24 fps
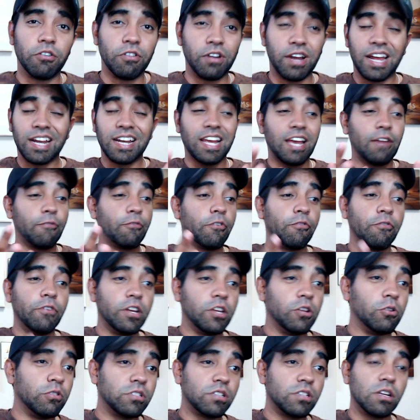Not every
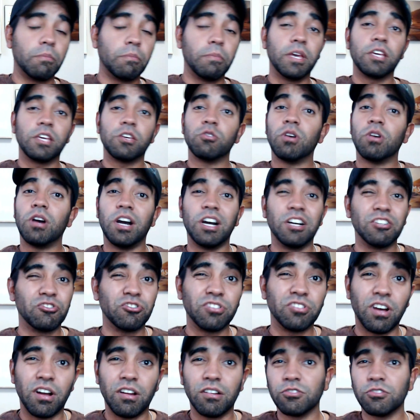video is gonna make you $100,
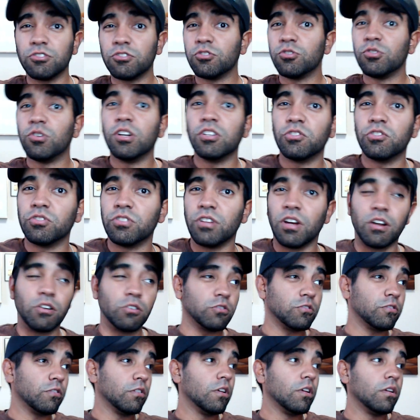$200,